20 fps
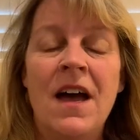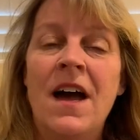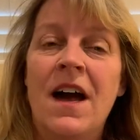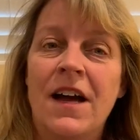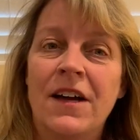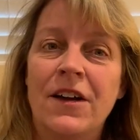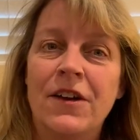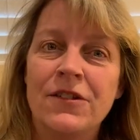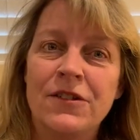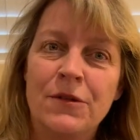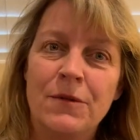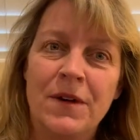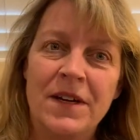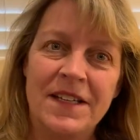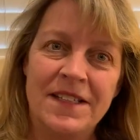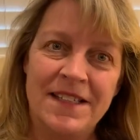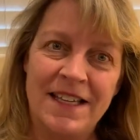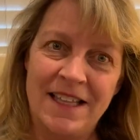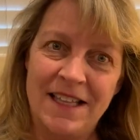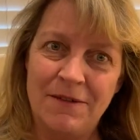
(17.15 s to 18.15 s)
I also
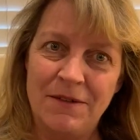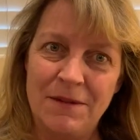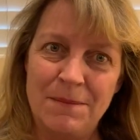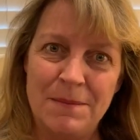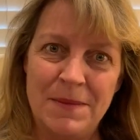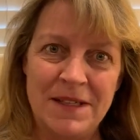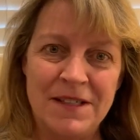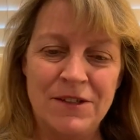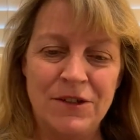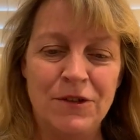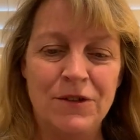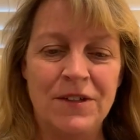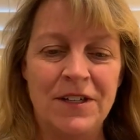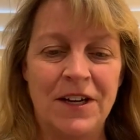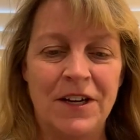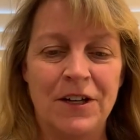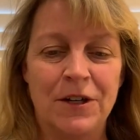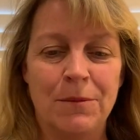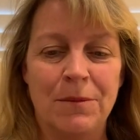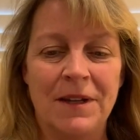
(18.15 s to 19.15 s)
want to say that we miss you
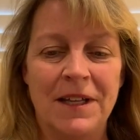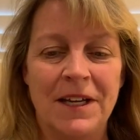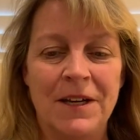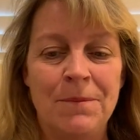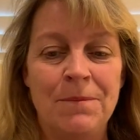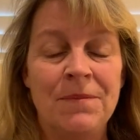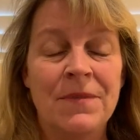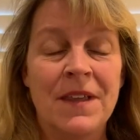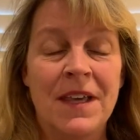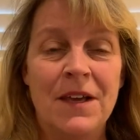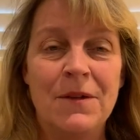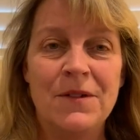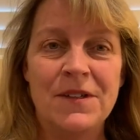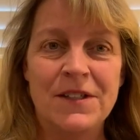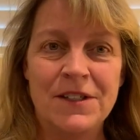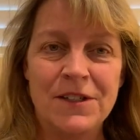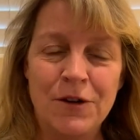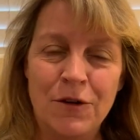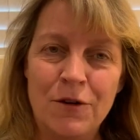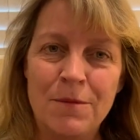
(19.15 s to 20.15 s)
terribly. It was
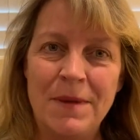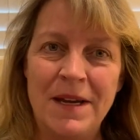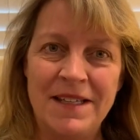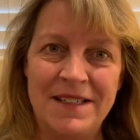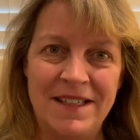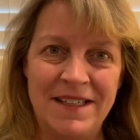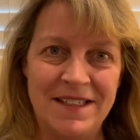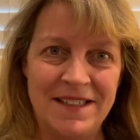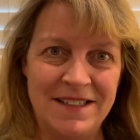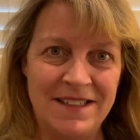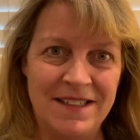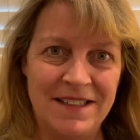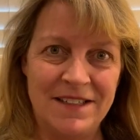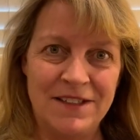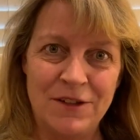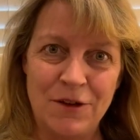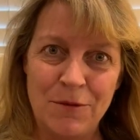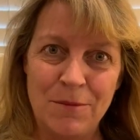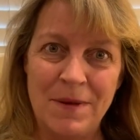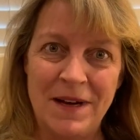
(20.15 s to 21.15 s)
so amazing to see
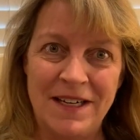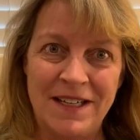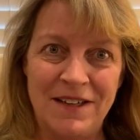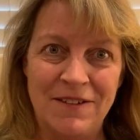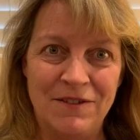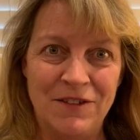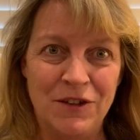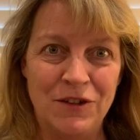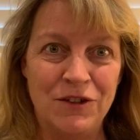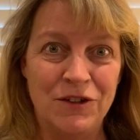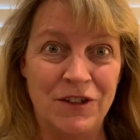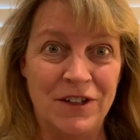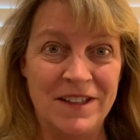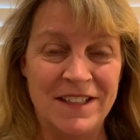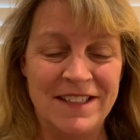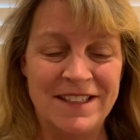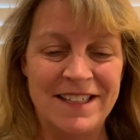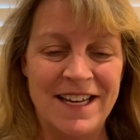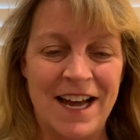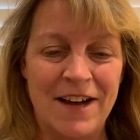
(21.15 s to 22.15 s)
so many of you during
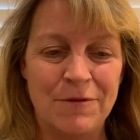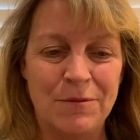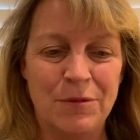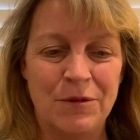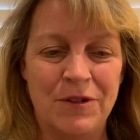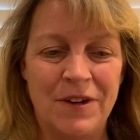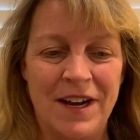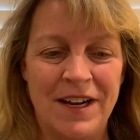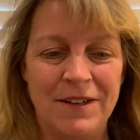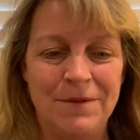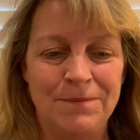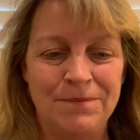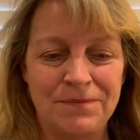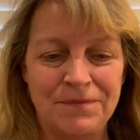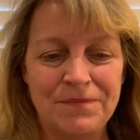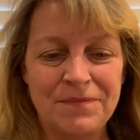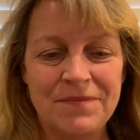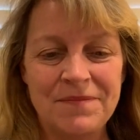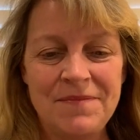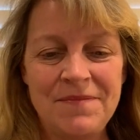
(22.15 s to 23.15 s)
the staff parade.
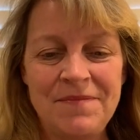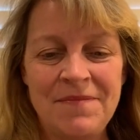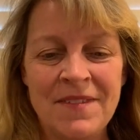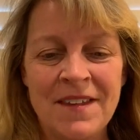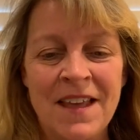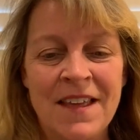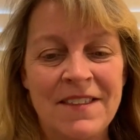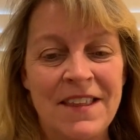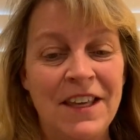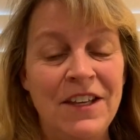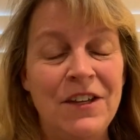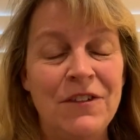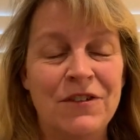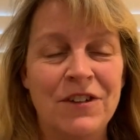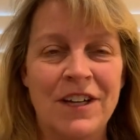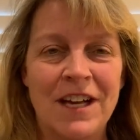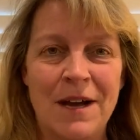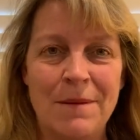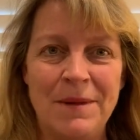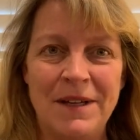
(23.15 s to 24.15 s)
Thank you for
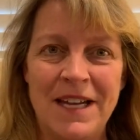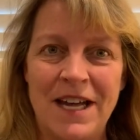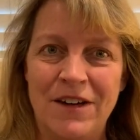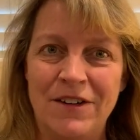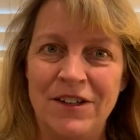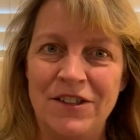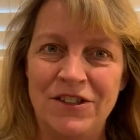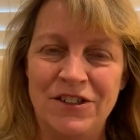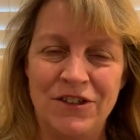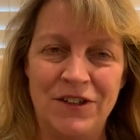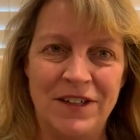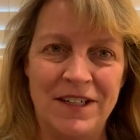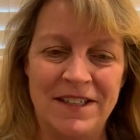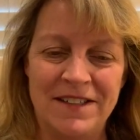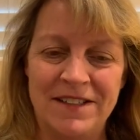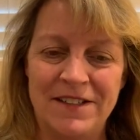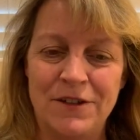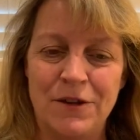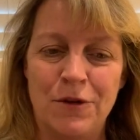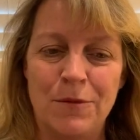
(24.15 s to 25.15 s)
coming out and showing
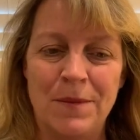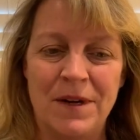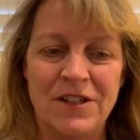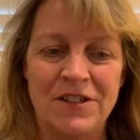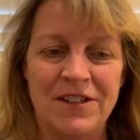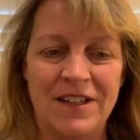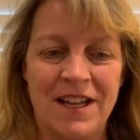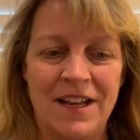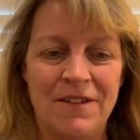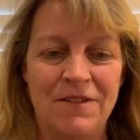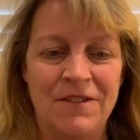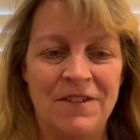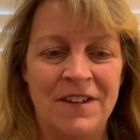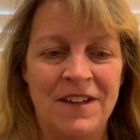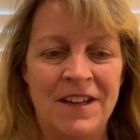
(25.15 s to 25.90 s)
us so much love.